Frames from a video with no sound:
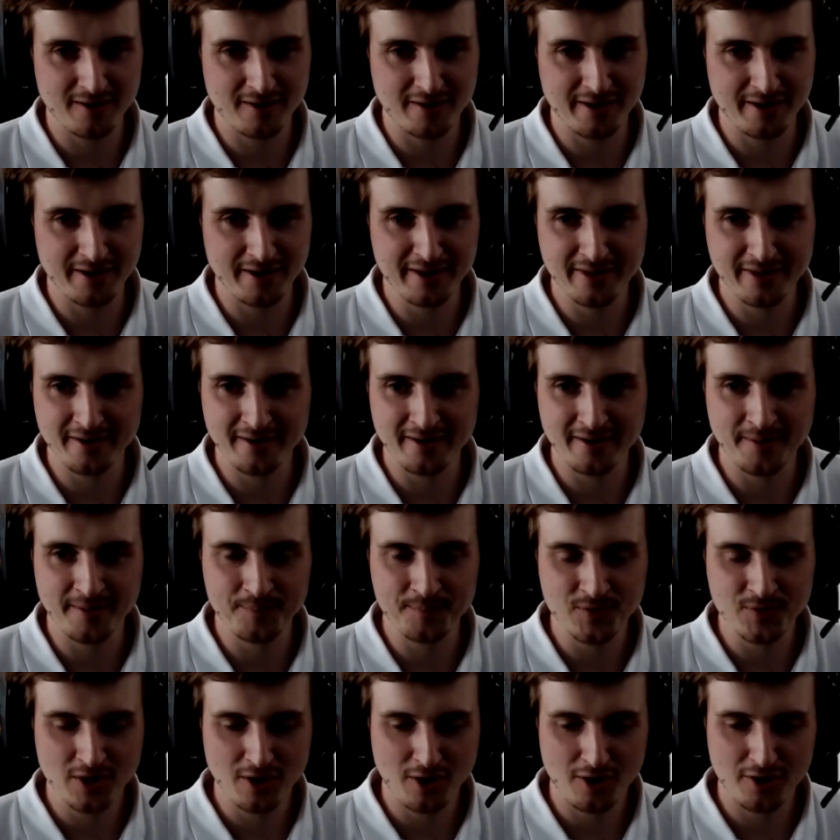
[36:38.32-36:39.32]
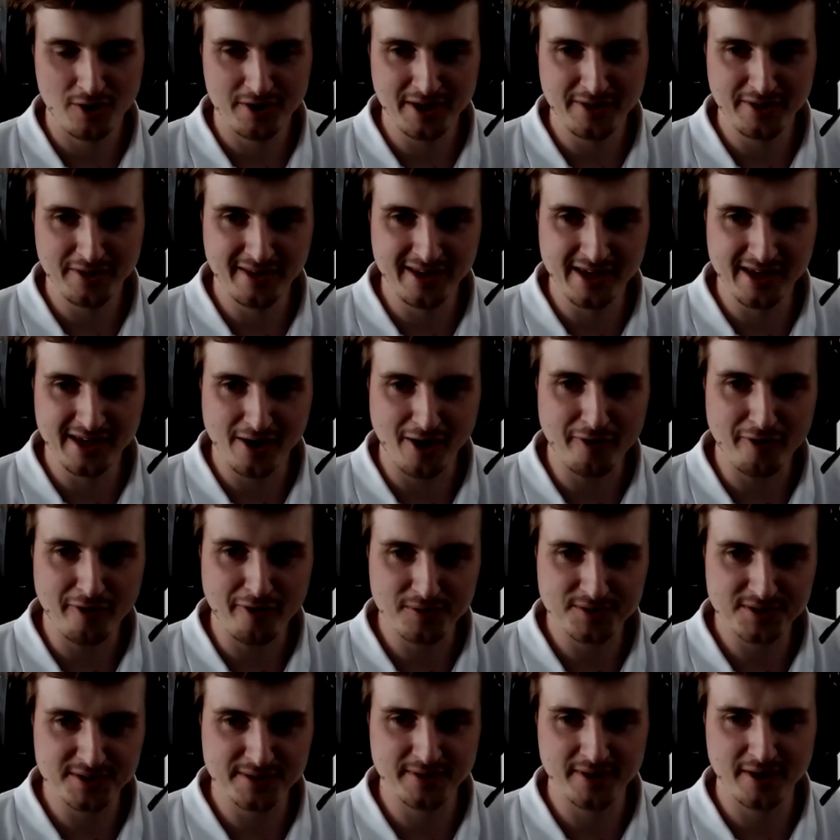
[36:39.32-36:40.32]
in um, in the
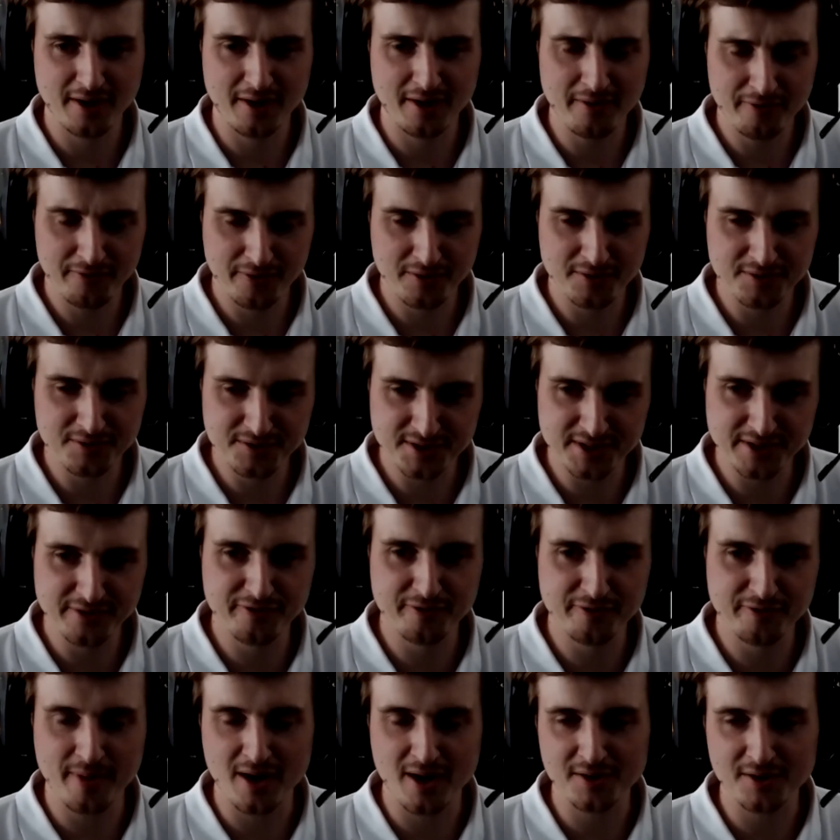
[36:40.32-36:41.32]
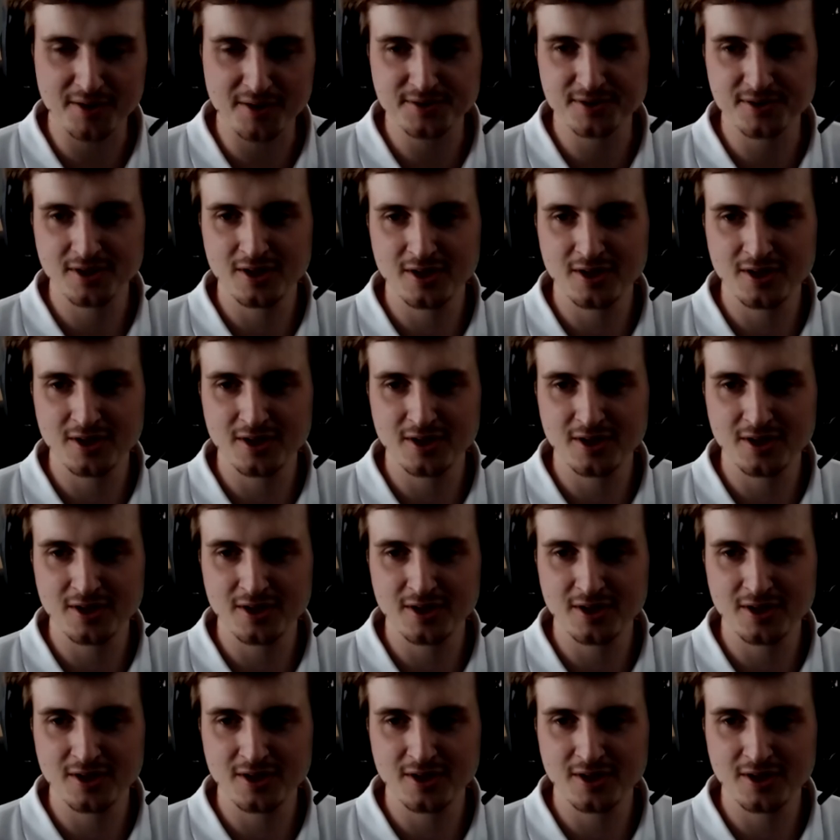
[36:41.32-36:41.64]
offensive, offensive part,